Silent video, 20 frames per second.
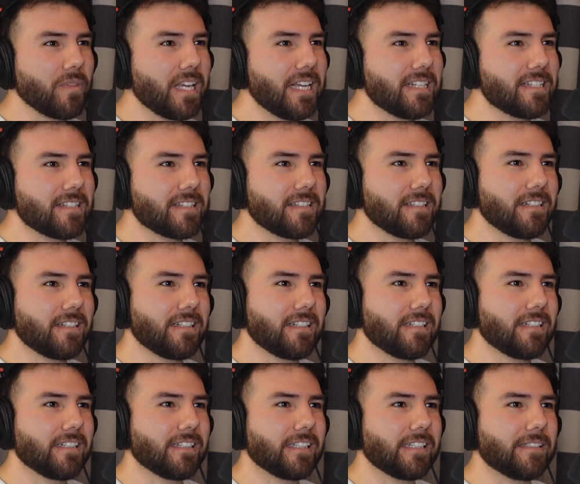it's
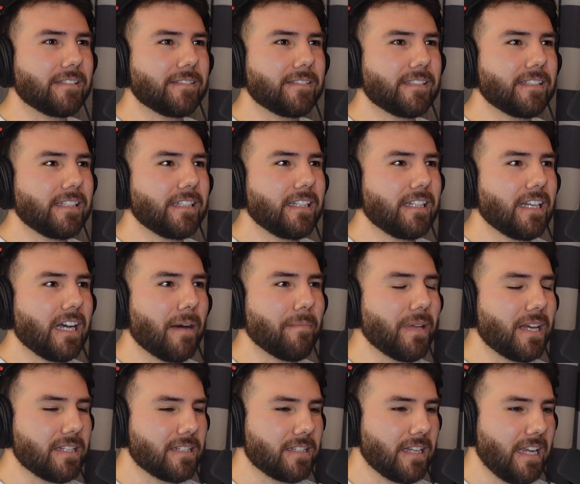I'm
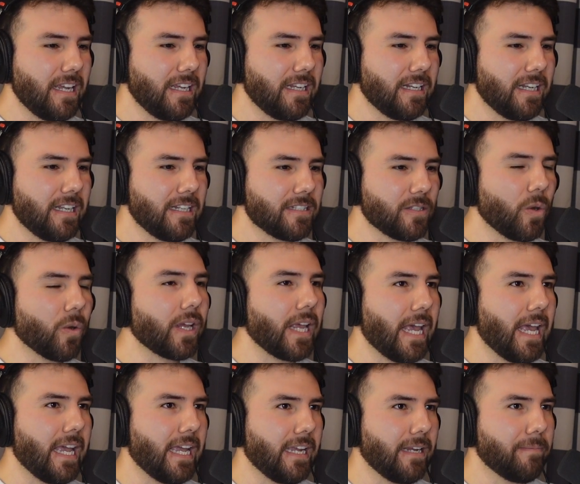not saying it's
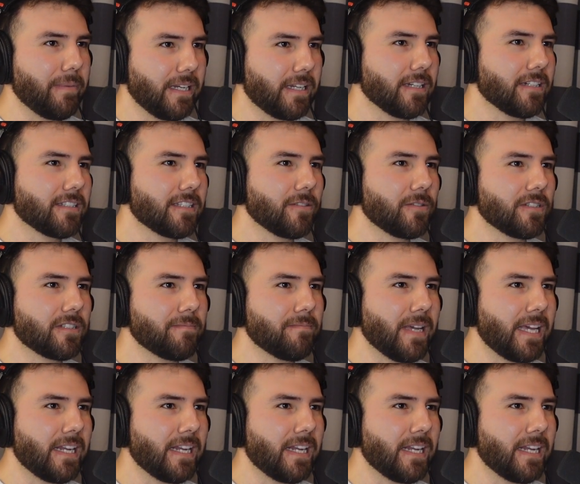okay because it was made.